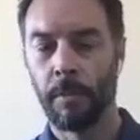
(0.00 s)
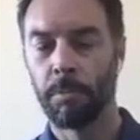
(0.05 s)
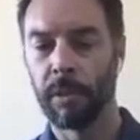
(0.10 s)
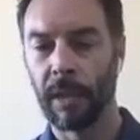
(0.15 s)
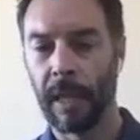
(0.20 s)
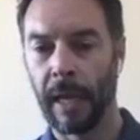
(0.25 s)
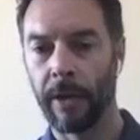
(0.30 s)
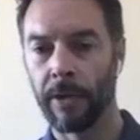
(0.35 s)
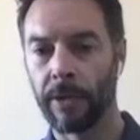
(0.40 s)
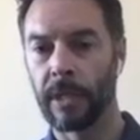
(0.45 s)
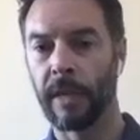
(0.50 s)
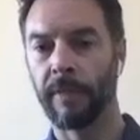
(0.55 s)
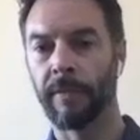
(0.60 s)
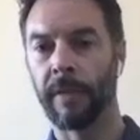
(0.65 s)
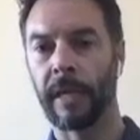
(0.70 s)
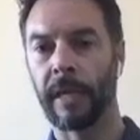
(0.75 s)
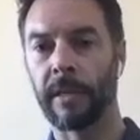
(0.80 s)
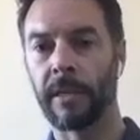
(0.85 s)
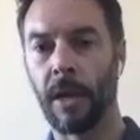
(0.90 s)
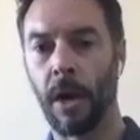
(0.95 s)
players
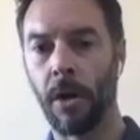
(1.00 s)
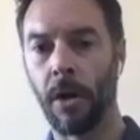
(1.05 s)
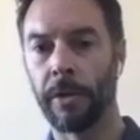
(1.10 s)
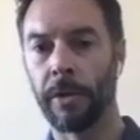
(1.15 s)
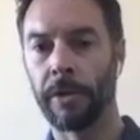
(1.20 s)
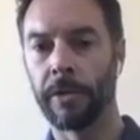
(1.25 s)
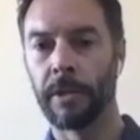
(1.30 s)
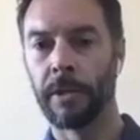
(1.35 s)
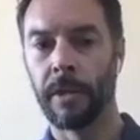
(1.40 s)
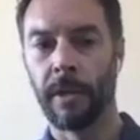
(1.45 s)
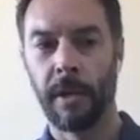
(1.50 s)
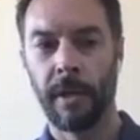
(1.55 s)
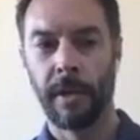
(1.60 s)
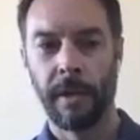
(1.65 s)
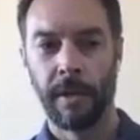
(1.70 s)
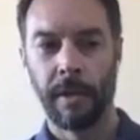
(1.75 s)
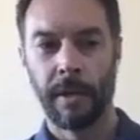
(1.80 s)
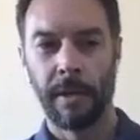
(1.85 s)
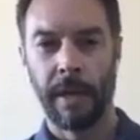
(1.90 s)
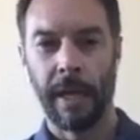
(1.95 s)
giving into owners
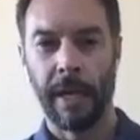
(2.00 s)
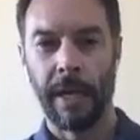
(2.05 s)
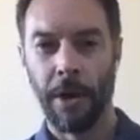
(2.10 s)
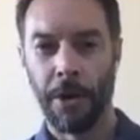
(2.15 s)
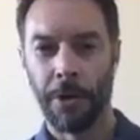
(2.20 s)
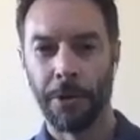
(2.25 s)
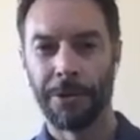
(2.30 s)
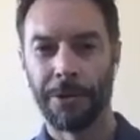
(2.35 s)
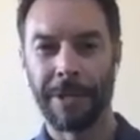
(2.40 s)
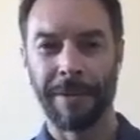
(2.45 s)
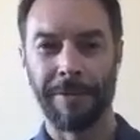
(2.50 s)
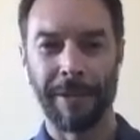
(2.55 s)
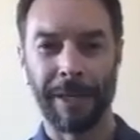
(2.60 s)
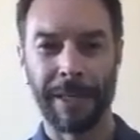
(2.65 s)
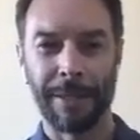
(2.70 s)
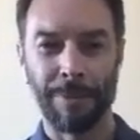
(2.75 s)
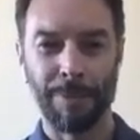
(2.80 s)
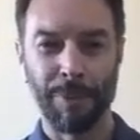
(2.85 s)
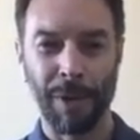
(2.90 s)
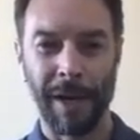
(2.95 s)
and owners giving
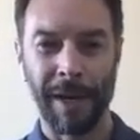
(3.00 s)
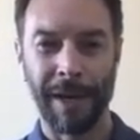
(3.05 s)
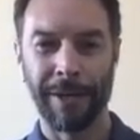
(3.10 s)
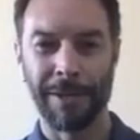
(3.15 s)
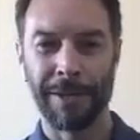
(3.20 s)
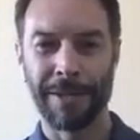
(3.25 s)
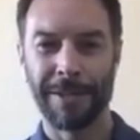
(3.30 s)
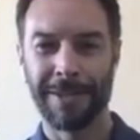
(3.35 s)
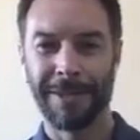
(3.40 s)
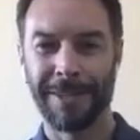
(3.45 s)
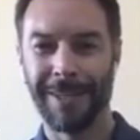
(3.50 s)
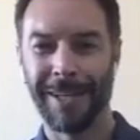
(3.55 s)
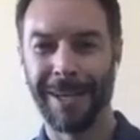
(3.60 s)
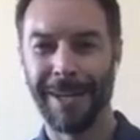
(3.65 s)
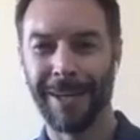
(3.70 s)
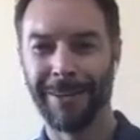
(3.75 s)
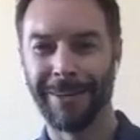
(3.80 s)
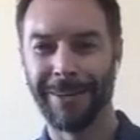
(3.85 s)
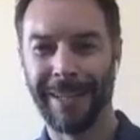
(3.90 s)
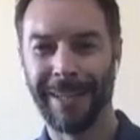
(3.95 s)
into players. You
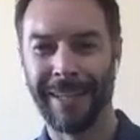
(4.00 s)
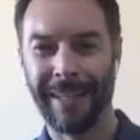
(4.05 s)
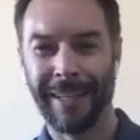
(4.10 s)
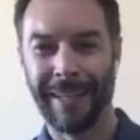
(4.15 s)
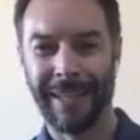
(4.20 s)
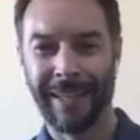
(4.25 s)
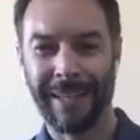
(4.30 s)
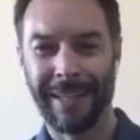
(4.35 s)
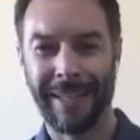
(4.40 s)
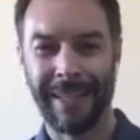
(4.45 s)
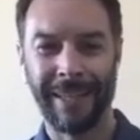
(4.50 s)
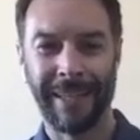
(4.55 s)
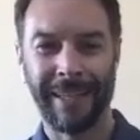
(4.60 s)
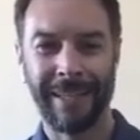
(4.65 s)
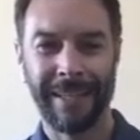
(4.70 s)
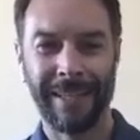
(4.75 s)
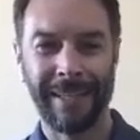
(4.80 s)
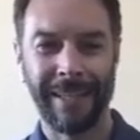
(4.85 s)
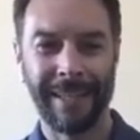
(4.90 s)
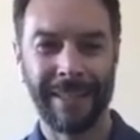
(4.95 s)
know,
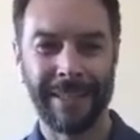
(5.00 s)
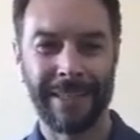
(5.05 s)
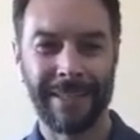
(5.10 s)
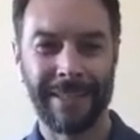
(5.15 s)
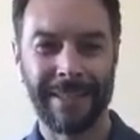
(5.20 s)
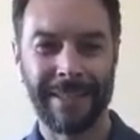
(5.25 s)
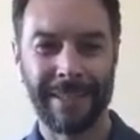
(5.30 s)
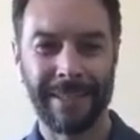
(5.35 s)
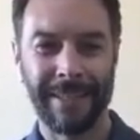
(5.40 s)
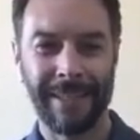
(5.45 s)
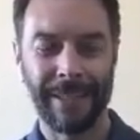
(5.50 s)
it's